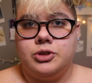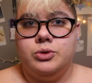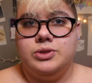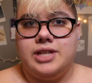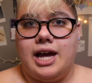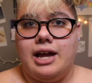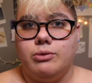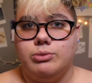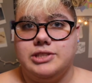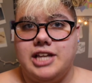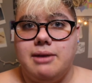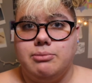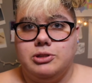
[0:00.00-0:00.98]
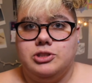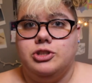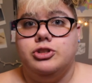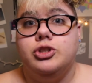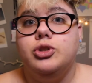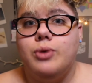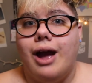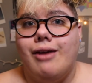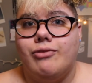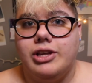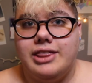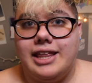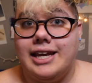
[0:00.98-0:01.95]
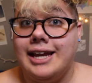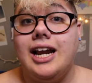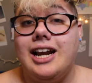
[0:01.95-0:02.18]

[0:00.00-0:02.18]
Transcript: Kuzon was able to do everything.